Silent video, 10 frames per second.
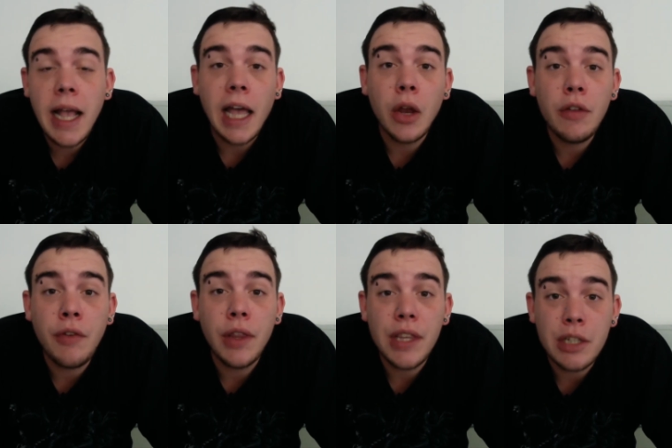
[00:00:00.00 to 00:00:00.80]
And I
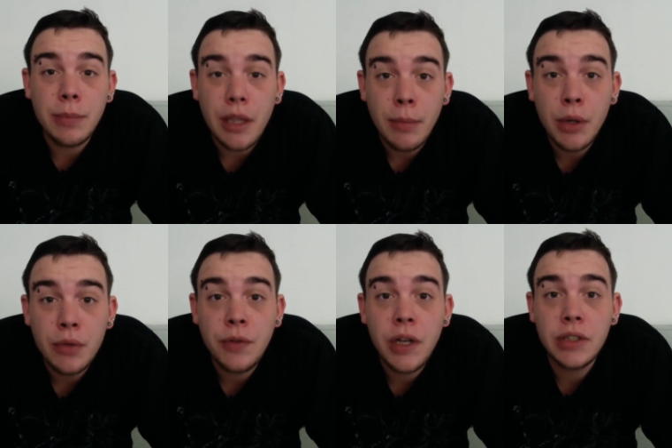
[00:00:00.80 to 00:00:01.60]
find this to be the most
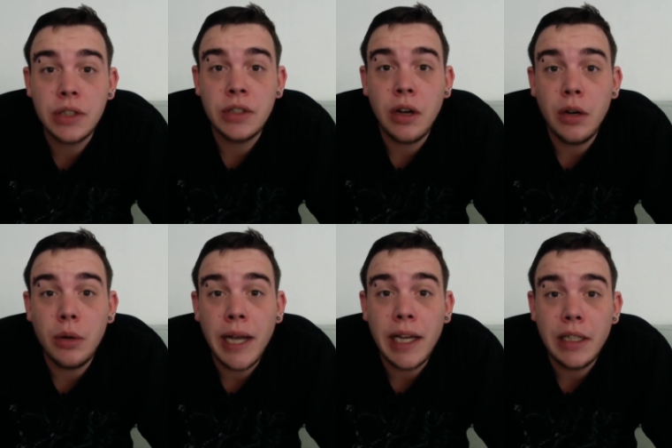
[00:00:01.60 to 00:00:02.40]
versatile
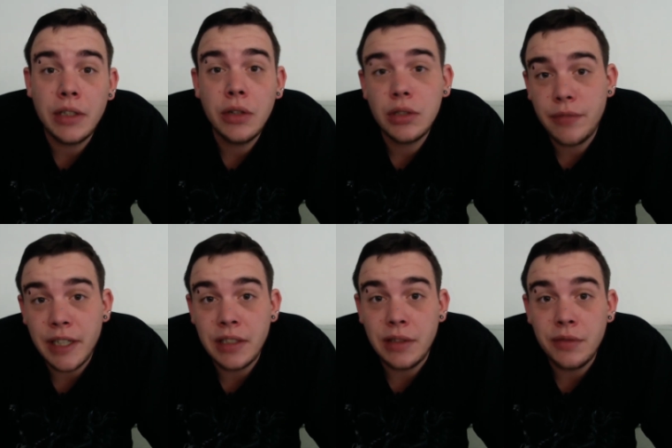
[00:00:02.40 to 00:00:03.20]
and
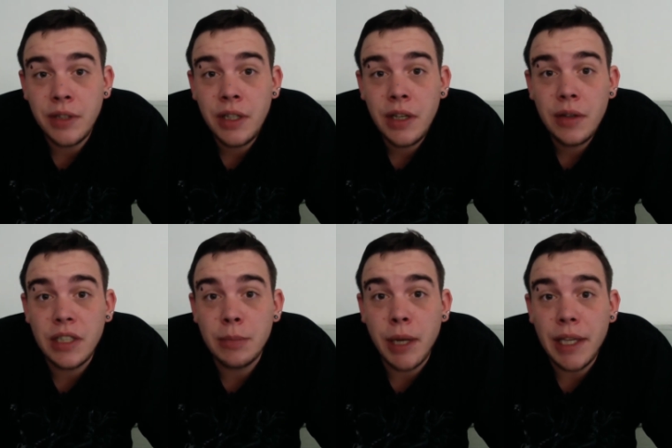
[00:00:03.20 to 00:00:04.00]
cost-effective
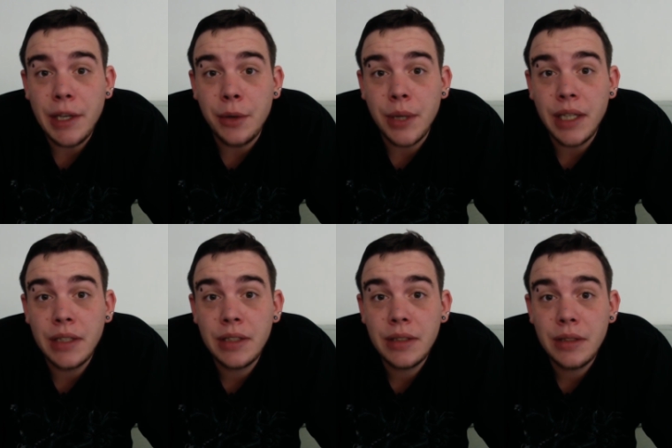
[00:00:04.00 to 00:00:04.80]
display
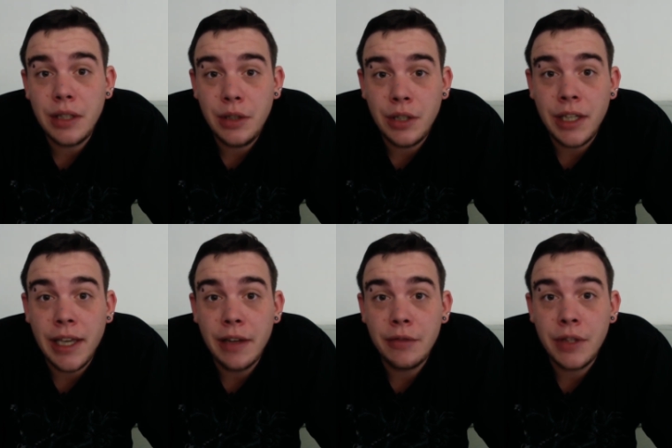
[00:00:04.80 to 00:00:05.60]
unit that you can
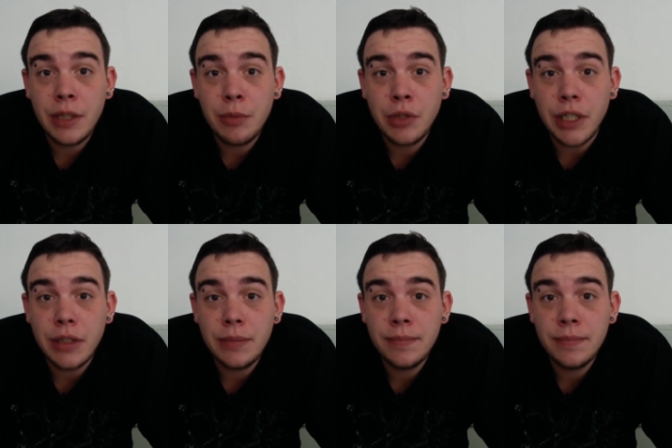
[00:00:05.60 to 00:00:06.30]
get for this project.